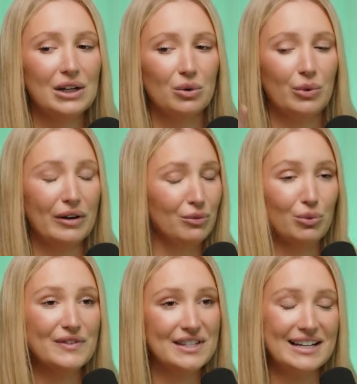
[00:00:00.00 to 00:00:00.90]

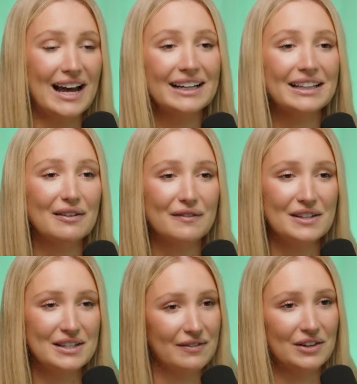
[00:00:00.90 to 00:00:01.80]
We've snagged that for
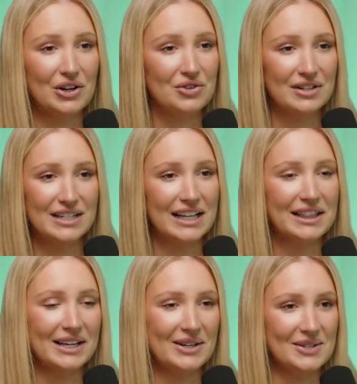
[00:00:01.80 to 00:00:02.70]

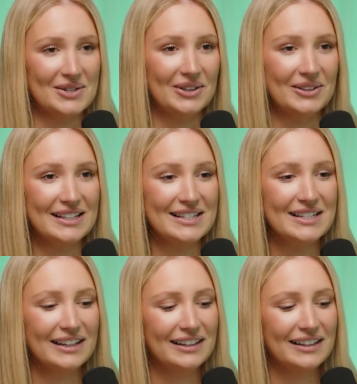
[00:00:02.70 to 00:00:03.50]
$710,000.